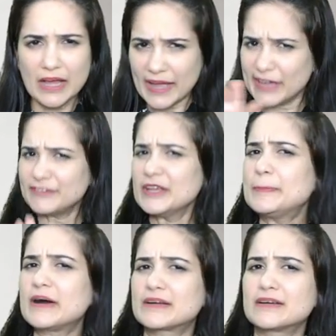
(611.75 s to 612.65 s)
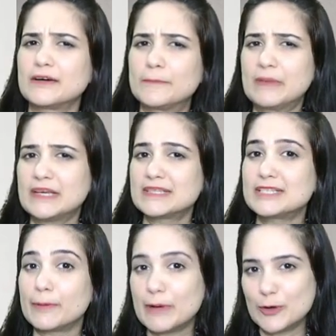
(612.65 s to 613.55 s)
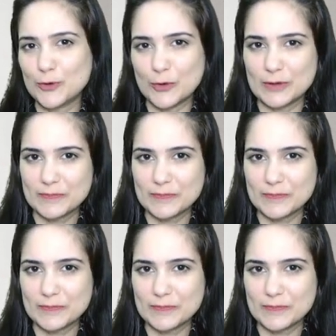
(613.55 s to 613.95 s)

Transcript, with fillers: Every partner plays double role.